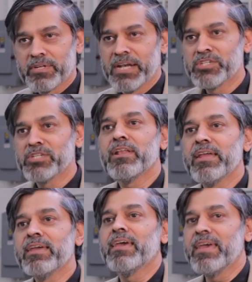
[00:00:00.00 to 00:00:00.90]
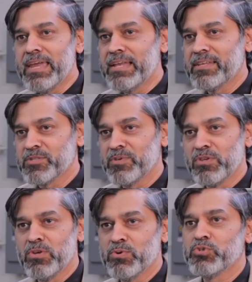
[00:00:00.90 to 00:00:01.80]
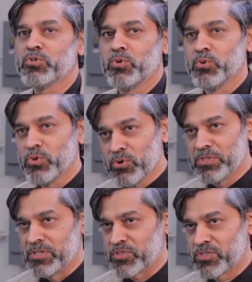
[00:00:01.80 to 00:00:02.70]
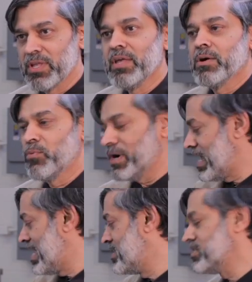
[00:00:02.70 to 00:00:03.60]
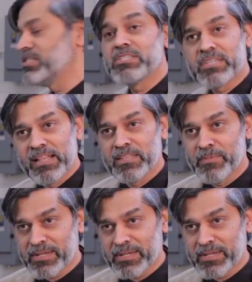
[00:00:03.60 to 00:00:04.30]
Traditionally, heat has been used to do this. What heat does is kill the